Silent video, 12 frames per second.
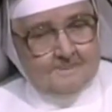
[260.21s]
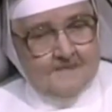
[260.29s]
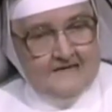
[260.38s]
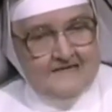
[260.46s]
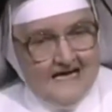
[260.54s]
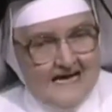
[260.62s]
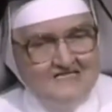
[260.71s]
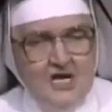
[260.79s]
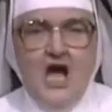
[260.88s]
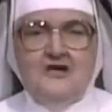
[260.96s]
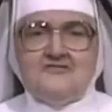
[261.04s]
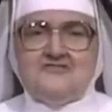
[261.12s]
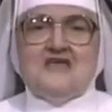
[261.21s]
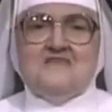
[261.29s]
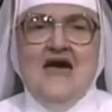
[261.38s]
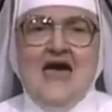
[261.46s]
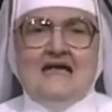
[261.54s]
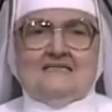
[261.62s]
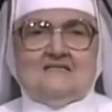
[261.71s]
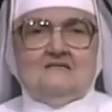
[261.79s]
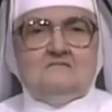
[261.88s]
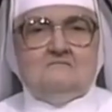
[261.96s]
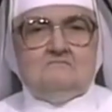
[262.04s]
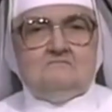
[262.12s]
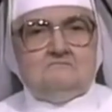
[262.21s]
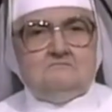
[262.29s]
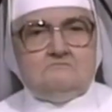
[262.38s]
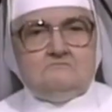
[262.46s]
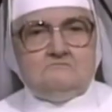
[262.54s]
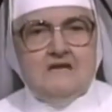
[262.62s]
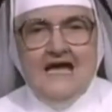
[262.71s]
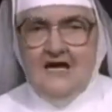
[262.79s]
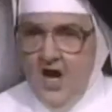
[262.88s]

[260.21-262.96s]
Now let's all say that. And